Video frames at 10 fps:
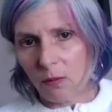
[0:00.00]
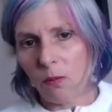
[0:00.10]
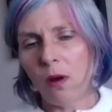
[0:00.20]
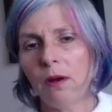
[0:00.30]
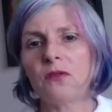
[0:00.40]

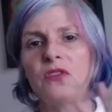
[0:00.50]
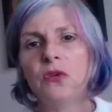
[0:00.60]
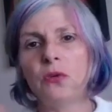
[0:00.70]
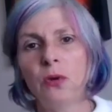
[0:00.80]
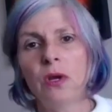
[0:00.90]
We want
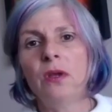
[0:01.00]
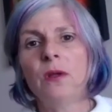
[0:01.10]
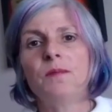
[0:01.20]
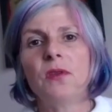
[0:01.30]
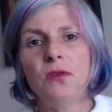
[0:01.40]
to
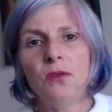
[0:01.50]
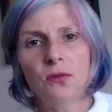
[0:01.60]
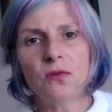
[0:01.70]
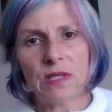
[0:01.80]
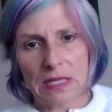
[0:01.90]

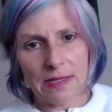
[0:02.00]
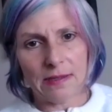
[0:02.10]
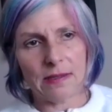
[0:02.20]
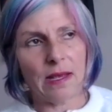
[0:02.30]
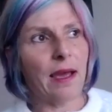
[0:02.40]
use
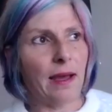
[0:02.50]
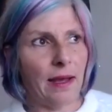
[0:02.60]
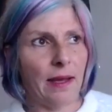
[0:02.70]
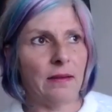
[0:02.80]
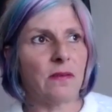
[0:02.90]
this
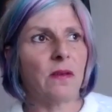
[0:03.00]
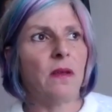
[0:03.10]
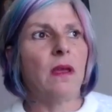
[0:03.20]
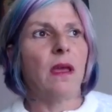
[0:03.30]
as